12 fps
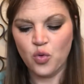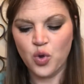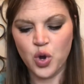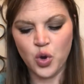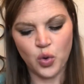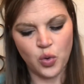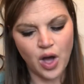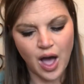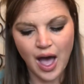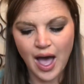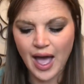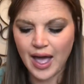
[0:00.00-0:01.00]
Whew,
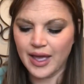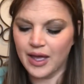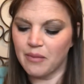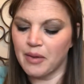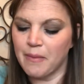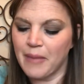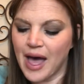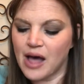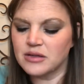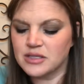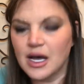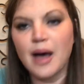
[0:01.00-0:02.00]
I am
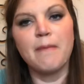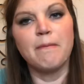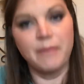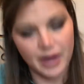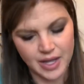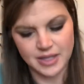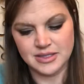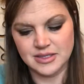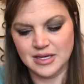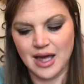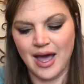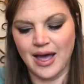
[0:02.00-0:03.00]
about to
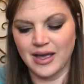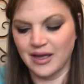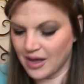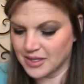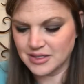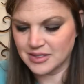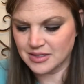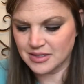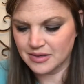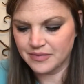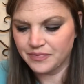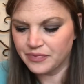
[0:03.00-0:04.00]
bust, I guessed.
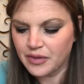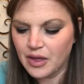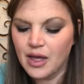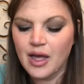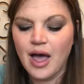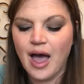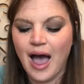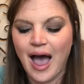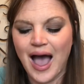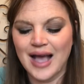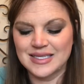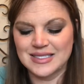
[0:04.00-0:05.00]

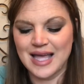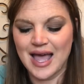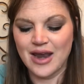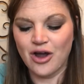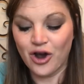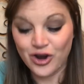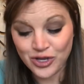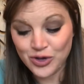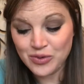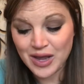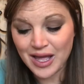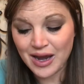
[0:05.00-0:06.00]
I said, are
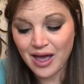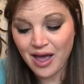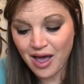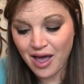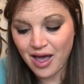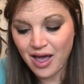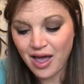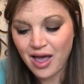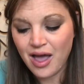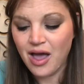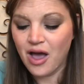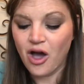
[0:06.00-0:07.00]
you, Nana, huh?
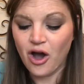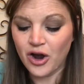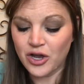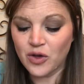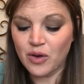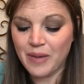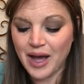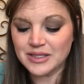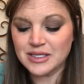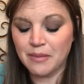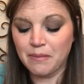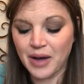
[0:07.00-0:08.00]
Are you about
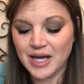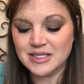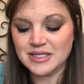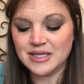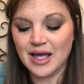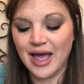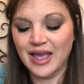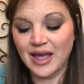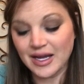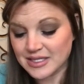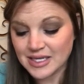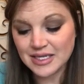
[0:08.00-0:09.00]
to bust a
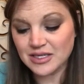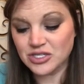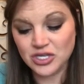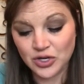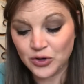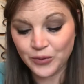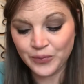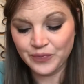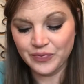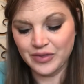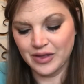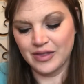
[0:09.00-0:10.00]
gusset too?
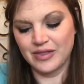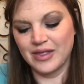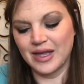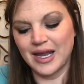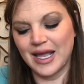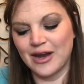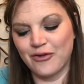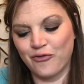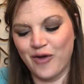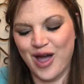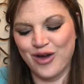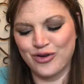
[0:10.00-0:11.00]
The Nana
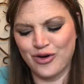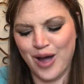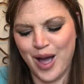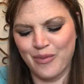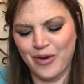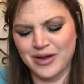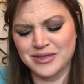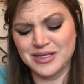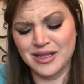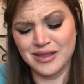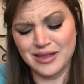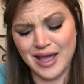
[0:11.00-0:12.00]
frowned her eyebrows.
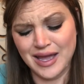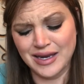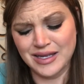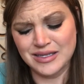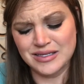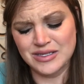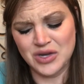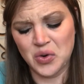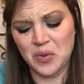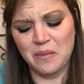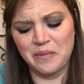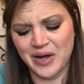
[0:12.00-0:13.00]
Ladies
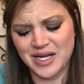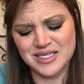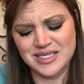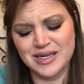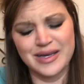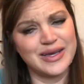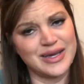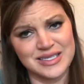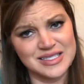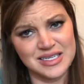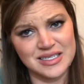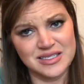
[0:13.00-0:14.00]
don't bust
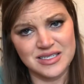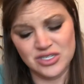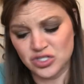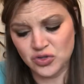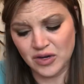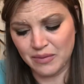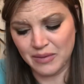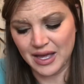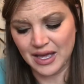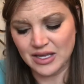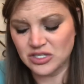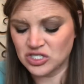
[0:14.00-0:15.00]
gussets, Junie
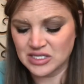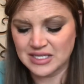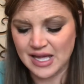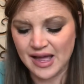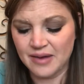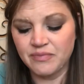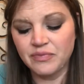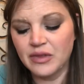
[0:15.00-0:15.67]
B., she said.